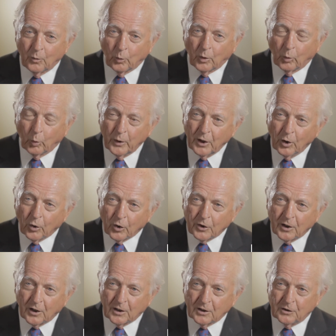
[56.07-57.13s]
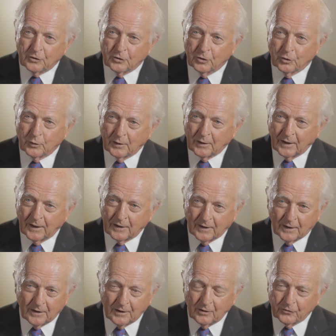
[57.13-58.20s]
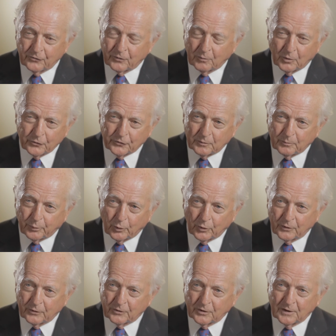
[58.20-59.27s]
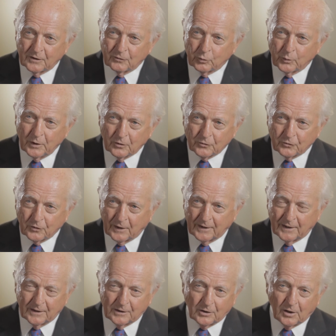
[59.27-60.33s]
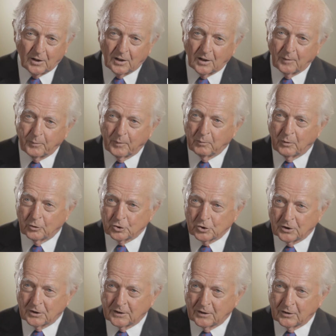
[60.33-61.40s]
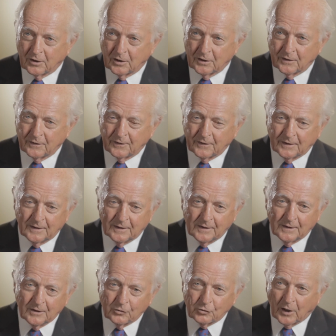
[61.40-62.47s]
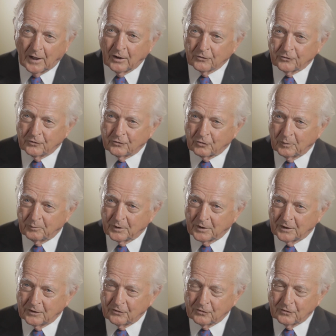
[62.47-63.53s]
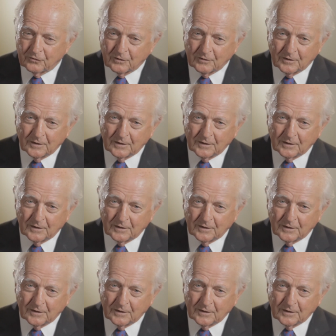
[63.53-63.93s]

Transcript: What we ordinarily do, and here's the most important thing, is we don't try to get caught up emotionally in all of the trials and tribulations of